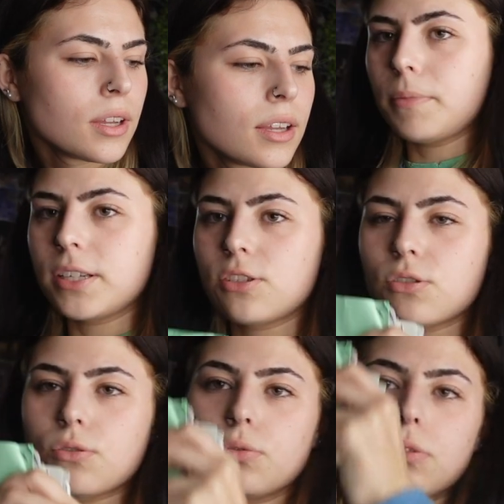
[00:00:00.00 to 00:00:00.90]
My
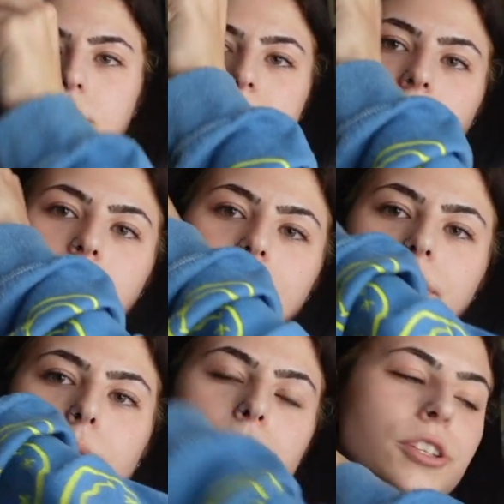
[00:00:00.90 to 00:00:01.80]
school
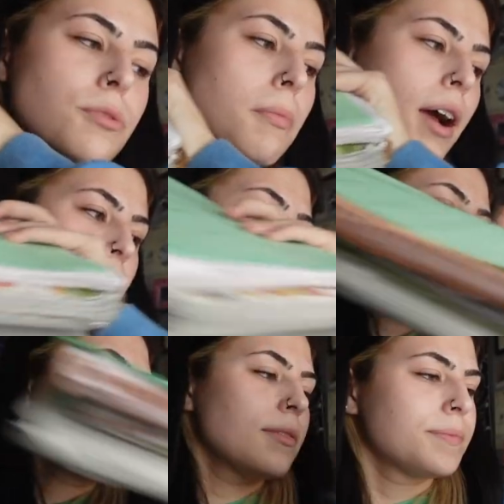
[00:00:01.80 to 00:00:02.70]
stuff, which
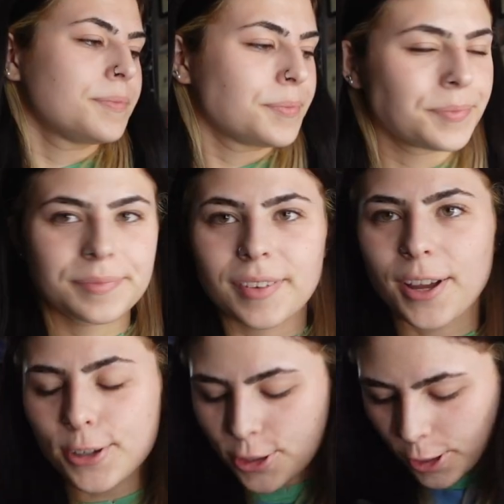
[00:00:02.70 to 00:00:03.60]
my,
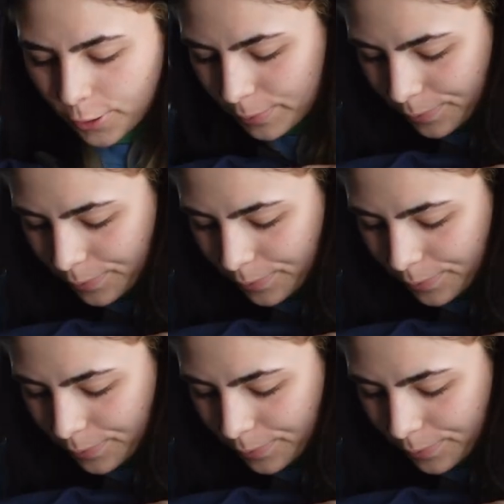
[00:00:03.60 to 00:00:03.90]
I'll show you.